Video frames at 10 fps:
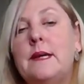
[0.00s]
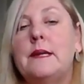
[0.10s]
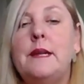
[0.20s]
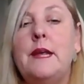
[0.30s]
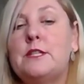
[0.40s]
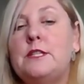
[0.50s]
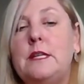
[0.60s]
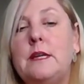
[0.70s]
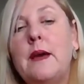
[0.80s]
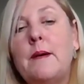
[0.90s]
next
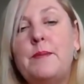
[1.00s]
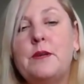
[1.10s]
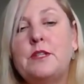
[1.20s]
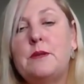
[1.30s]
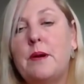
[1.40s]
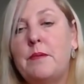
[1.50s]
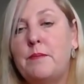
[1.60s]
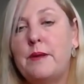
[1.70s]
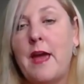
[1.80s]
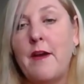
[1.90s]
year, because you
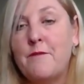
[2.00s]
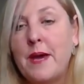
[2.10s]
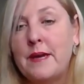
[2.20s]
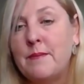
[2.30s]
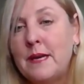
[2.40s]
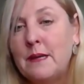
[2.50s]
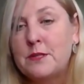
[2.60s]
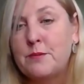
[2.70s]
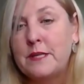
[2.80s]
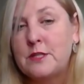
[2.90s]
probably have made money
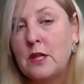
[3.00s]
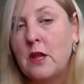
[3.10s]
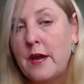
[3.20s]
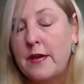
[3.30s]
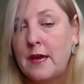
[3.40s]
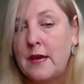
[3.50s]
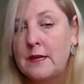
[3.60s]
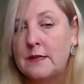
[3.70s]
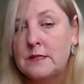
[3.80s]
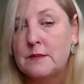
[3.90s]
between July
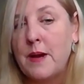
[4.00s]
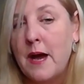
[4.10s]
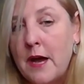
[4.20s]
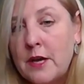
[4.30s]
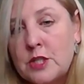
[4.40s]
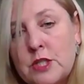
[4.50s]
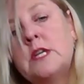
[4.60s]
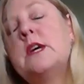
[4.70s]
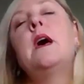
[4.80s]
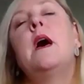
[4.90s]
and March.
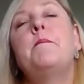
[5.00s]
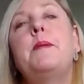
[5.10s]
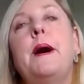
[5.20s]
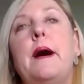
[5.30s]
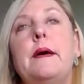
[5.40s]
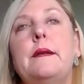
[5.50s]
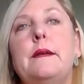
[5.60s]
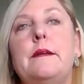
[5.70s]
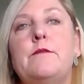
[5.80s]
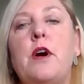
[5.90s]
But
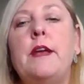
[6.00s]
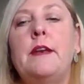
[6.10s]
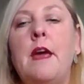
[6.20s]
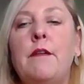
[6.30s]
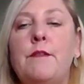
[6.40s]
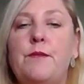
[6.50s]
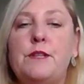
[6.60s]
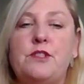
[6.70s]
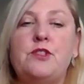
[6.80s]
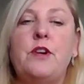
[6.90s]
right now, if we're
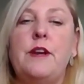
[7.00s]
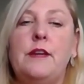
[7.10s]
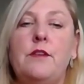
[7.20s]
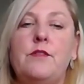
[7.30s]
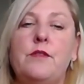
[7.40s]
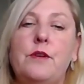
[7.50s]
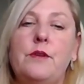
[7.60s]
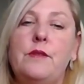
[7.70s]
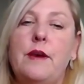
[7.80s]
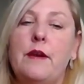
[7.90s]
just trying to get
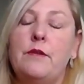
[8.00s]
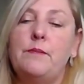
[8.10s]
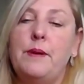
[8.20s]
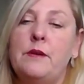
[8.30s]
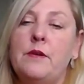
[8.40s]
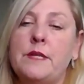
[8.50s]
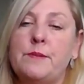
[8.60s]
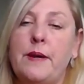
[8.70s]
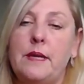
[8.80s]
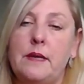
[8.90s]
through, that could be a nice
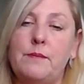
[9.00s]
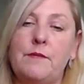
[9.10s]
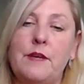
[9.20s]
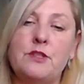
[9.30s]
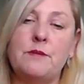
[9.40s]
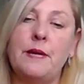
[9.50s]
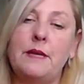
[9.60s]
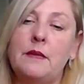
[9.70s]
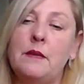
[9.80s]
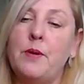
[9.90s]
way to get a bit of extra
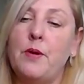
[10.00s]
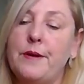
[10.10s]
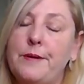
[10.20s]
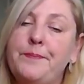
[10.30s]
money in your pocket.